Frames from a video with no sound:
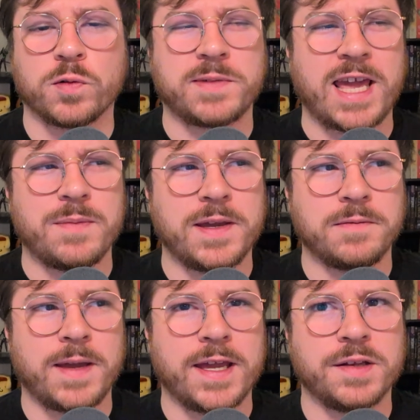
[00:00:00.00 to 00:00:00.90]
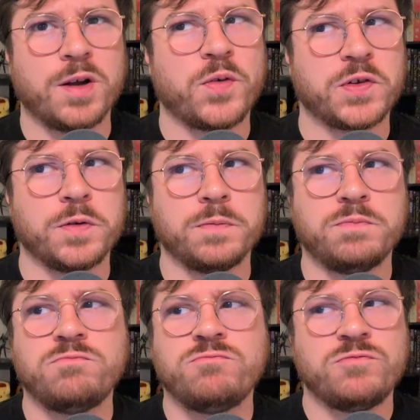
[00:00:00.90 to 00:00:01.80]
gaming and also
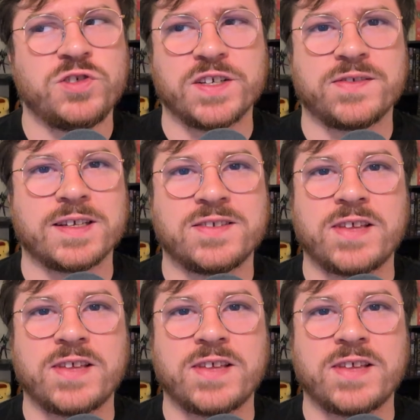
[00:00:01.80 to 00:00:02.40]
just to stay